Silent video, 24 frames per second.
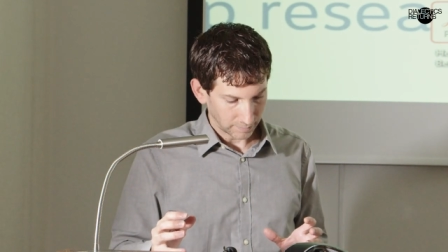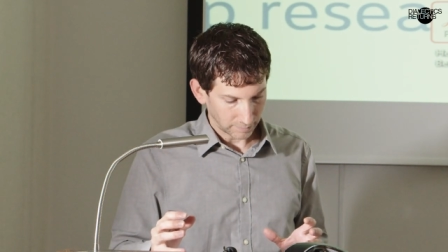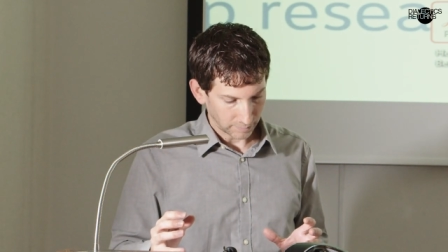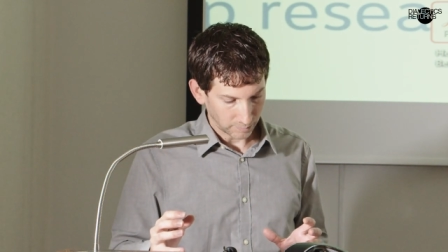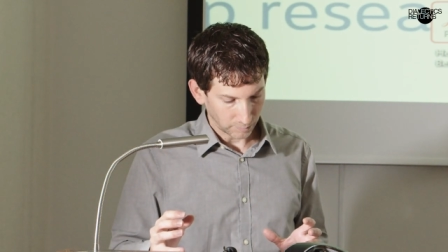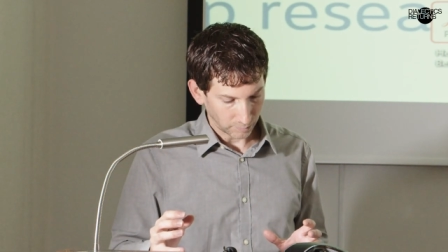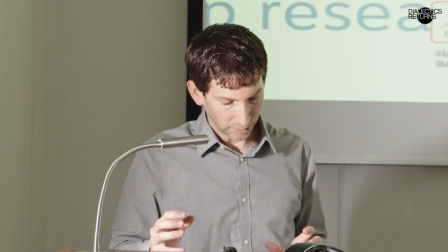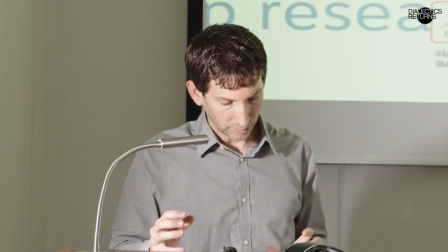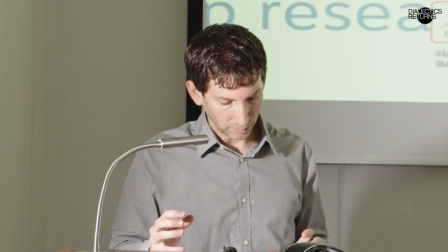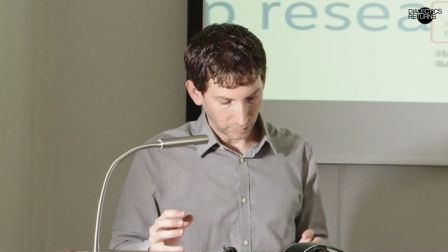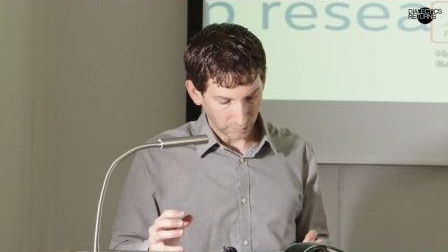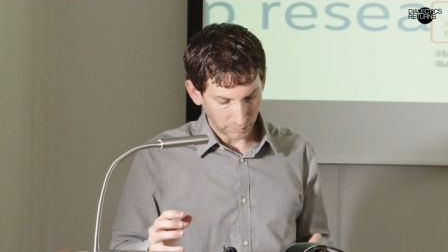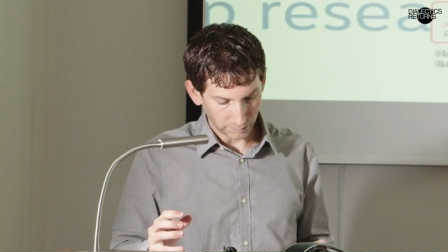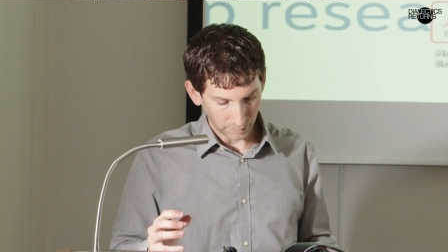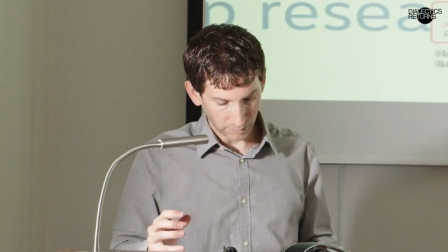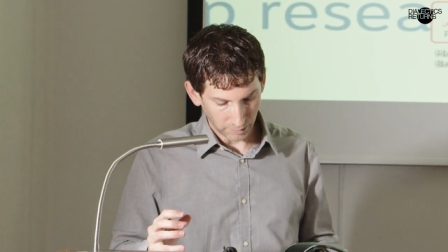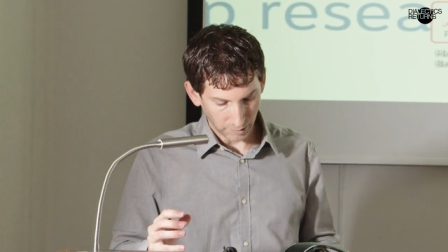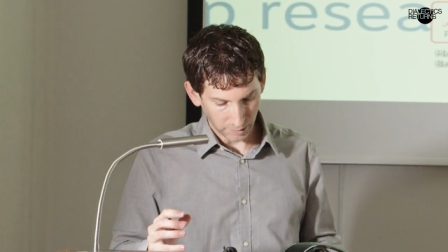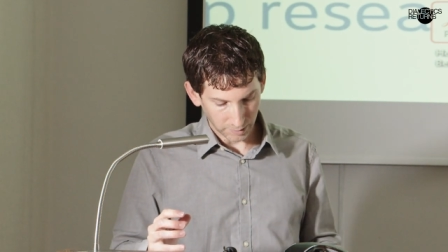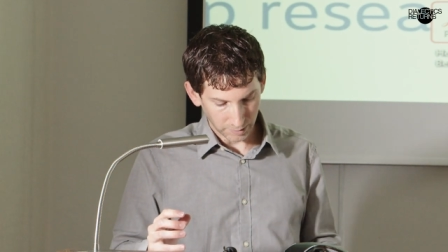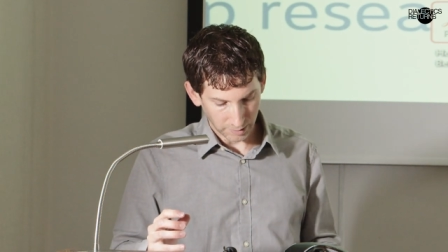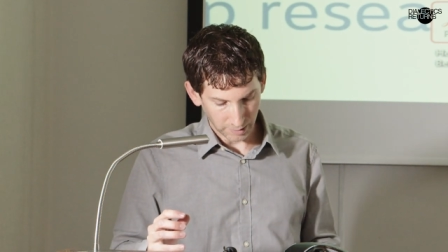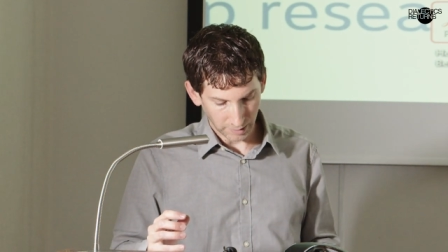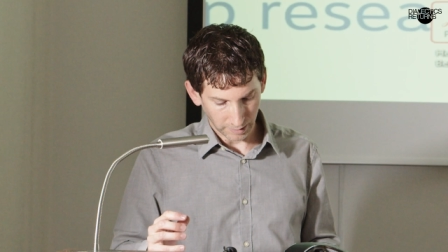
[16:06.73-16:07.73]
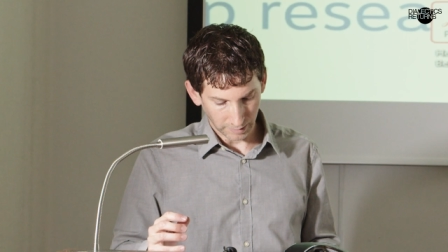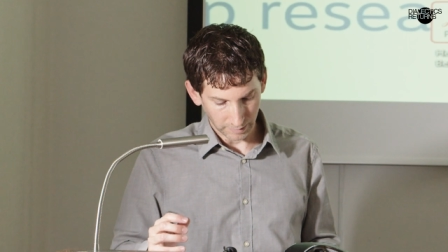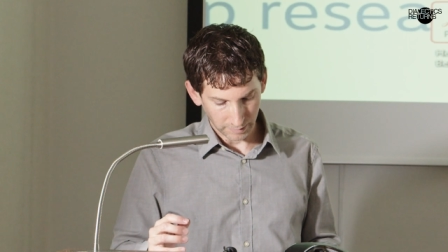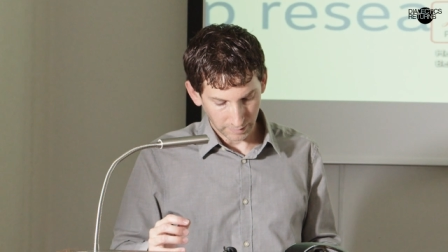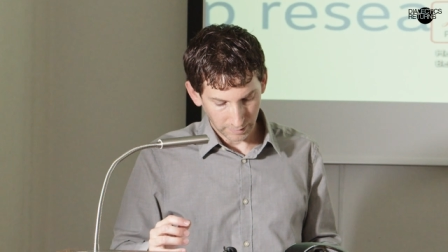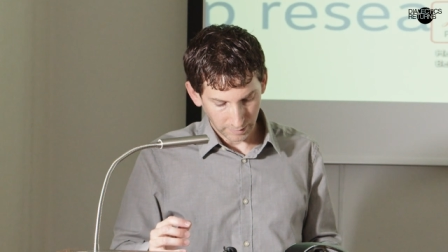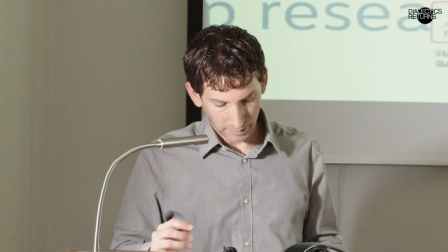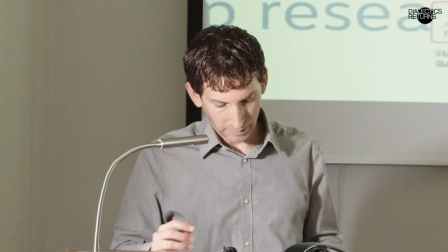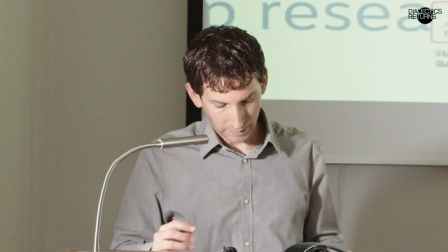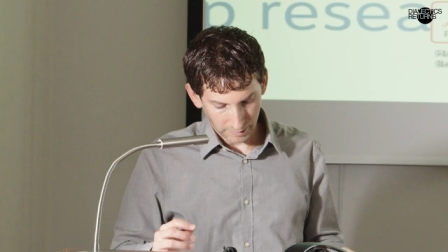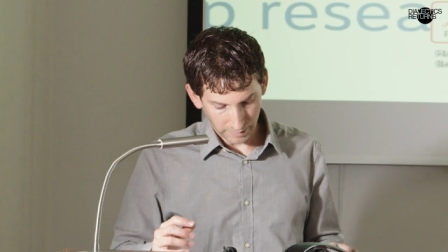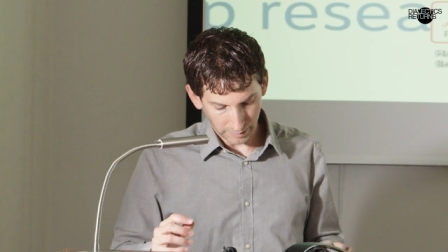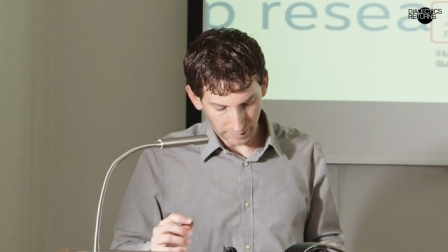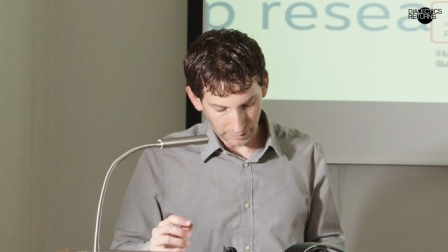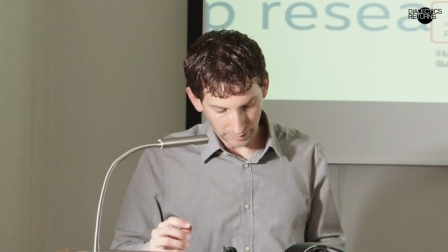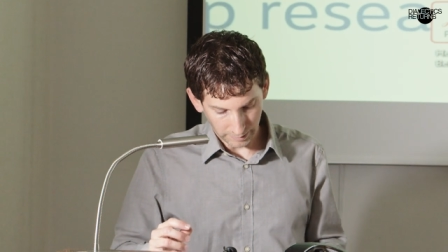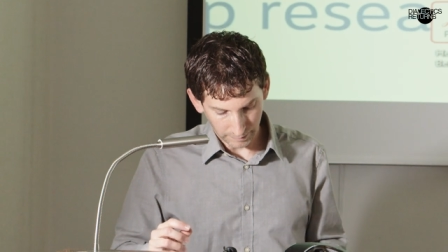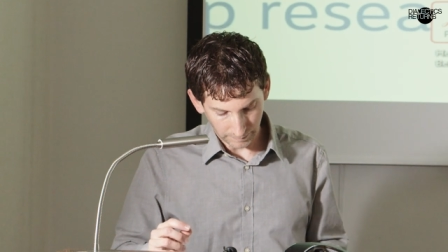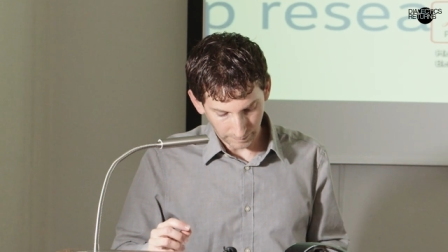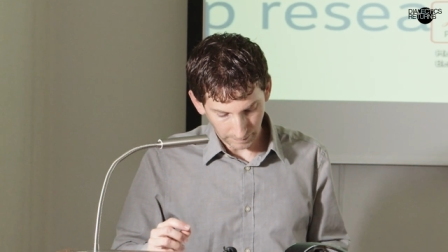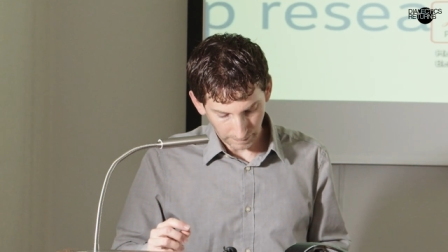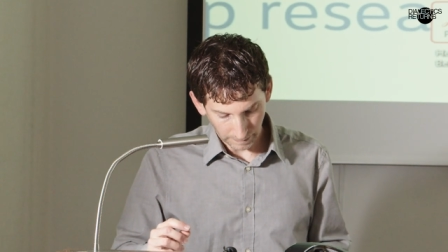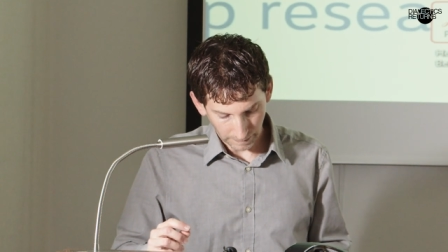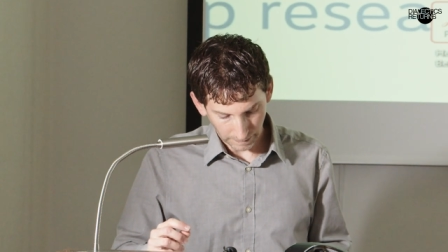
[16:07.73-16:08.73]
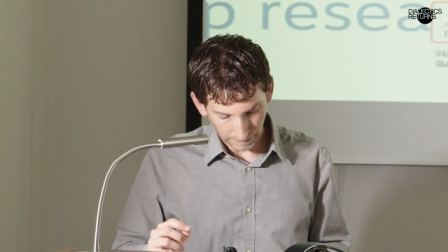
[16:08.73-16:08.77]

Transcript: to one overarching um,